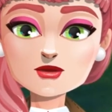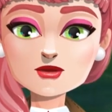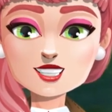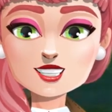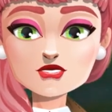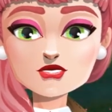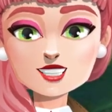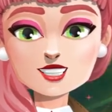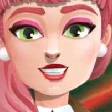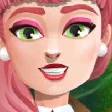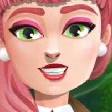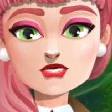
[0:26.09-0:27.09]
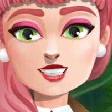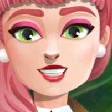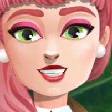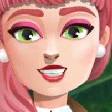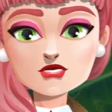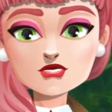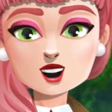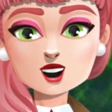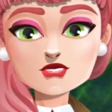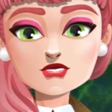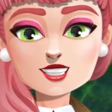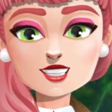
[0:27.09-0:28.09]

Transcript: one hundred percent not really what I should be